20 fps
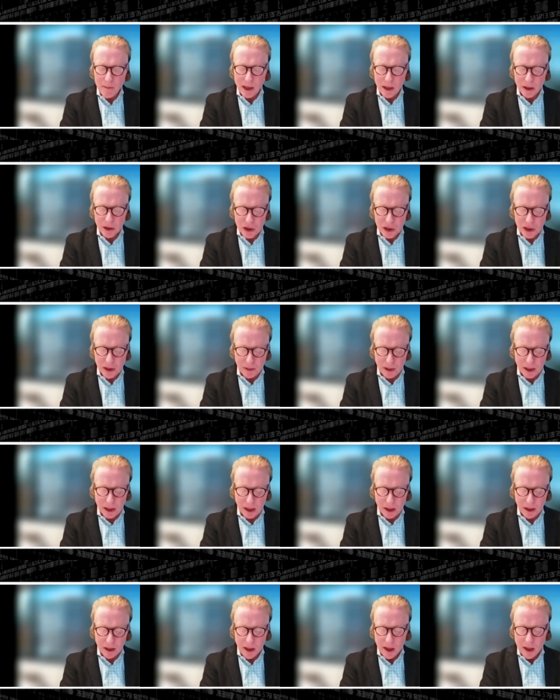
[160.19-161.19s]
begun shipping
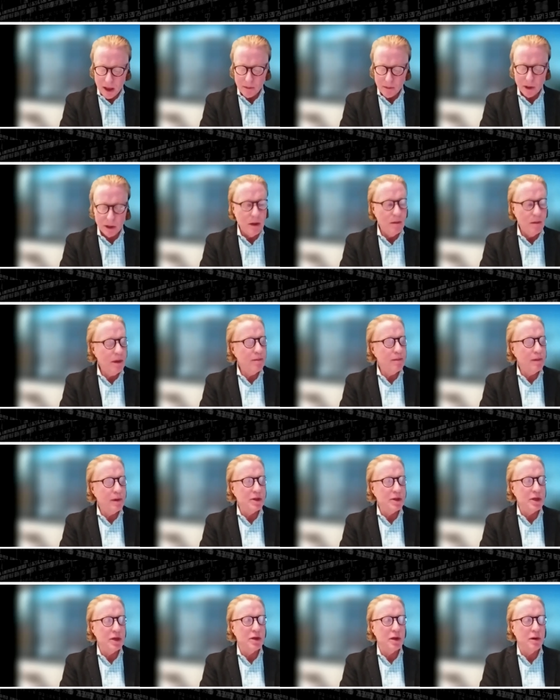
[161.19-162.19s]
it, but let me
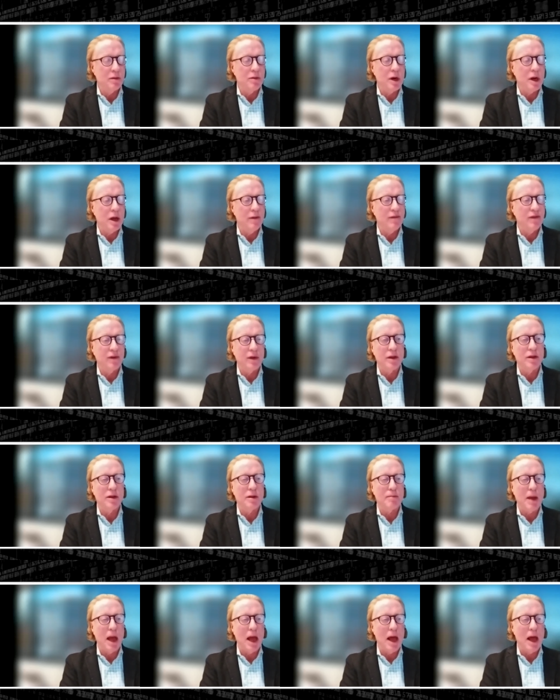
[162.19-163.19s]
position what I've said in
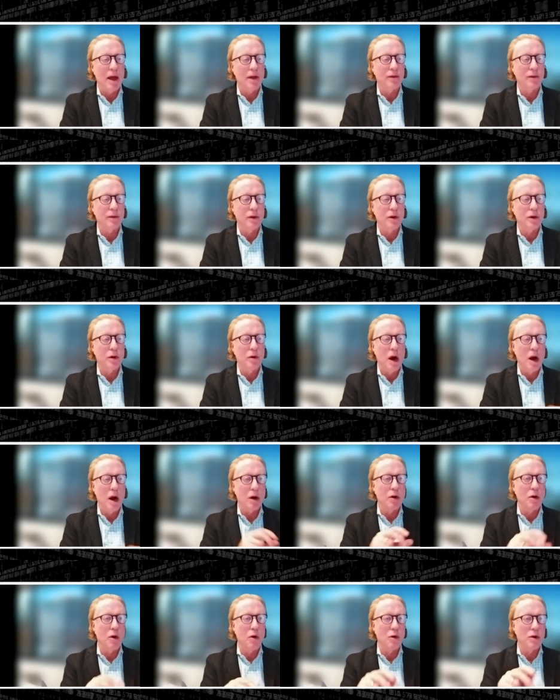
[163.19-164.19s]
the past. You know,
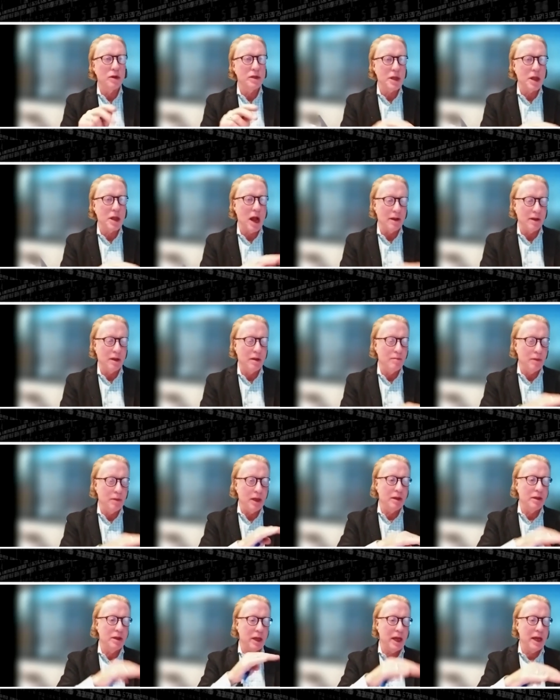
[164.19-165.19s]
our goal is not to
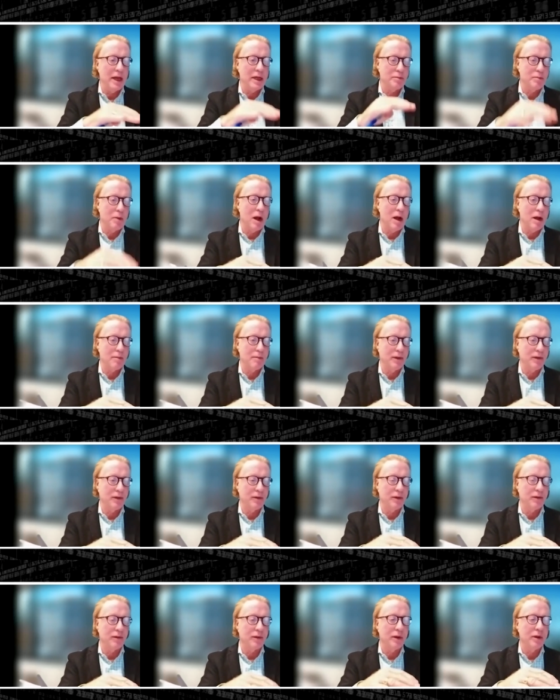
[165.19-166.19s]
be in the Edgebox
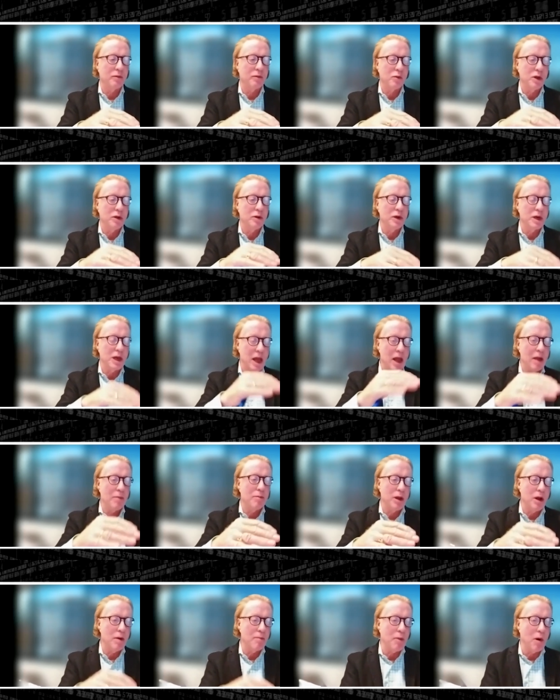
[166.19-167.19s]
business. We will
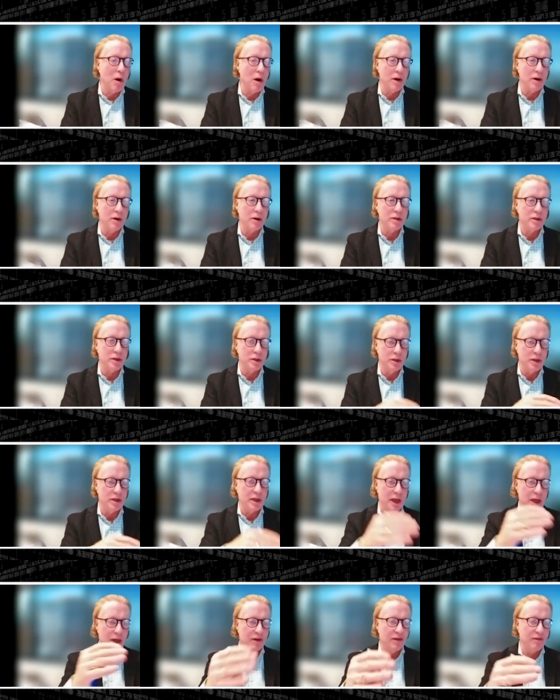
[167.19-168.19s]
enable our partners, in this
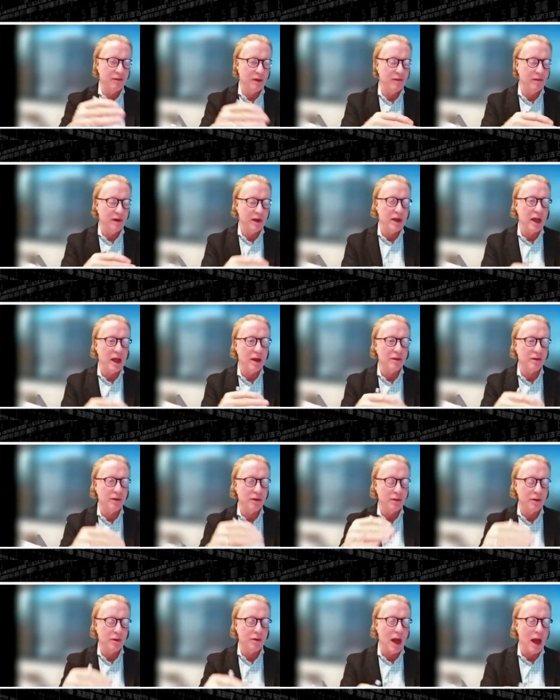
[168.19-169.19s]
case, V V D N,
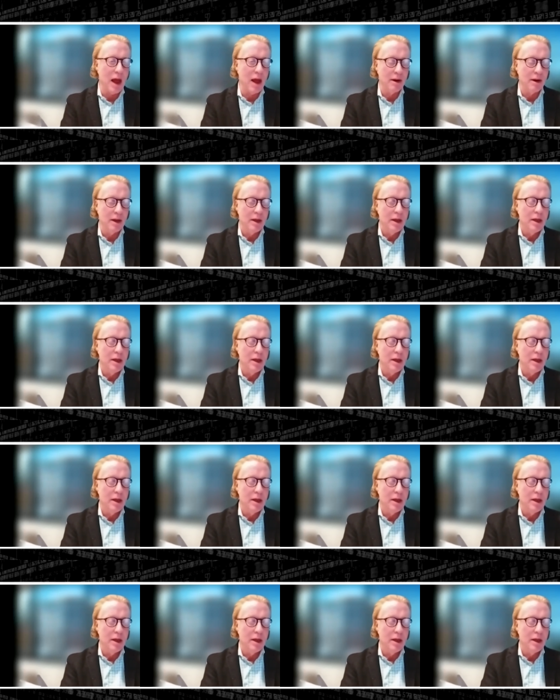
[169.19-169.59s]
to do that.